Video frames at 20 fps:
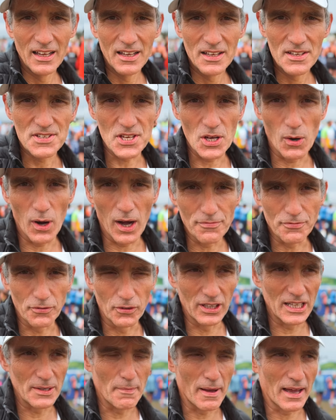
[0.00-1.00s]
So I've
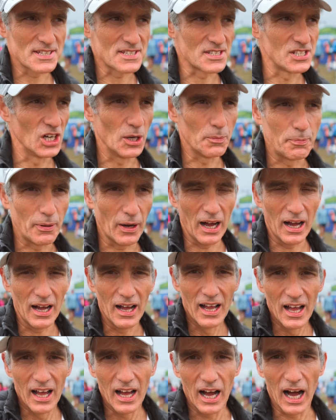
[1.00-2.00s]
really messed up.
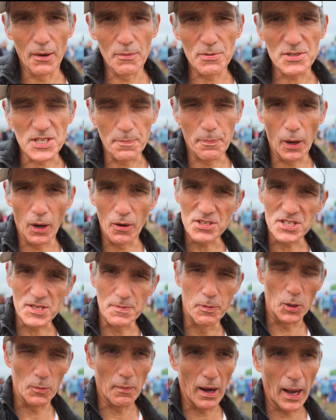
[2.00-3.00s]
I was supposed to
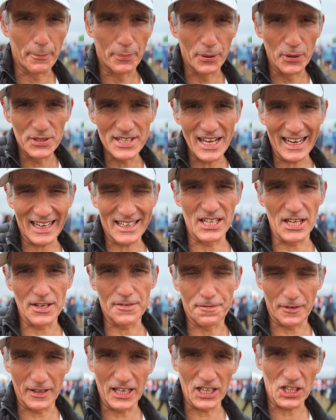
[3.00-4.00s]
put my predicted
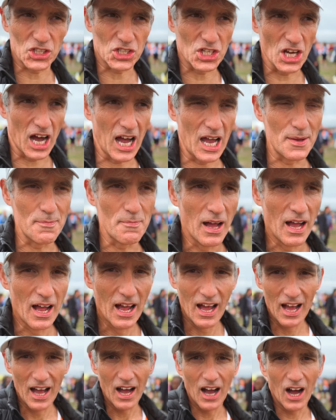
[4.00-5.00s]
finish time
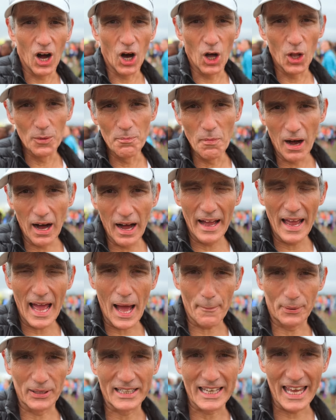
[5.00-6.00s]
on my
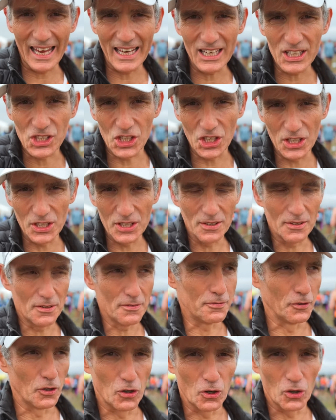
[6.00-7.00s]
application
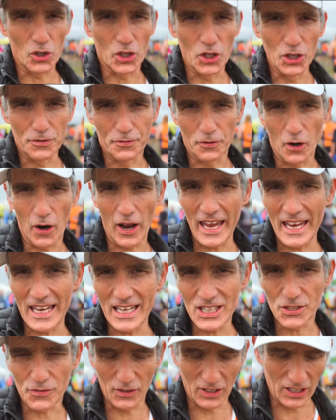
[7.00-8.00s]
for Good for
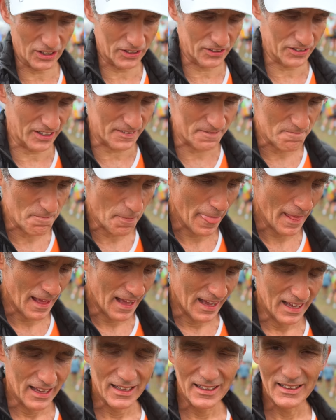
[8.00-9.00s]
Age for London,
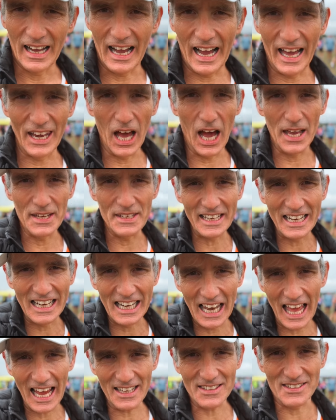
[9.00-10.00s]
and I
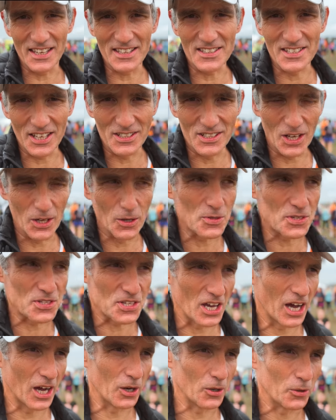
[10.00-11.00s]
neglected to do
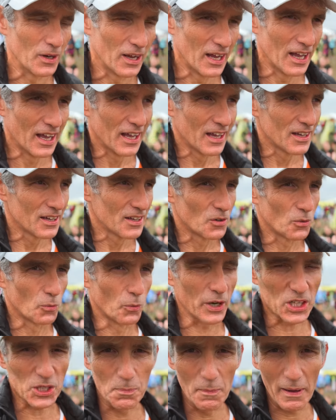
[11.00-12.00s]
so,
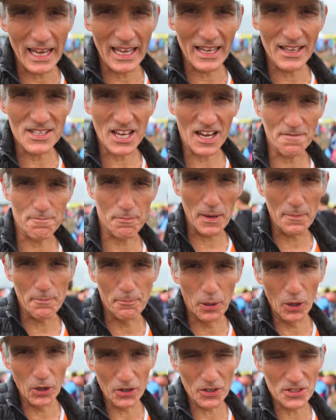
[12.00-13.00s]
which means I've been
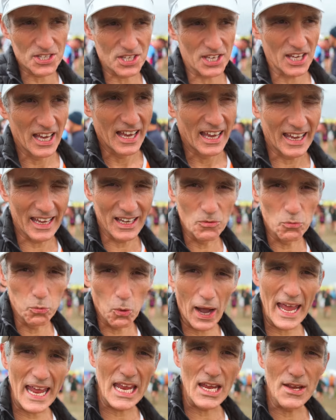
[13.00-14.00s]
put in
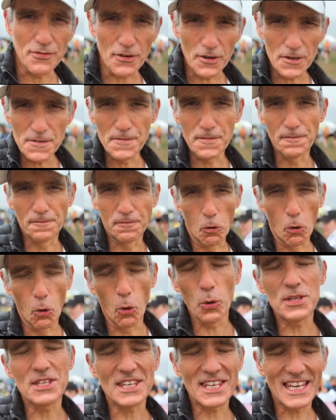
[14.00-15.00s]
wave
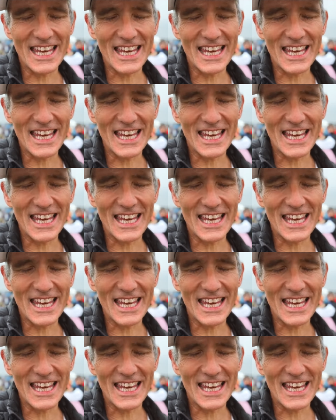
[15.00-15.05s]
14.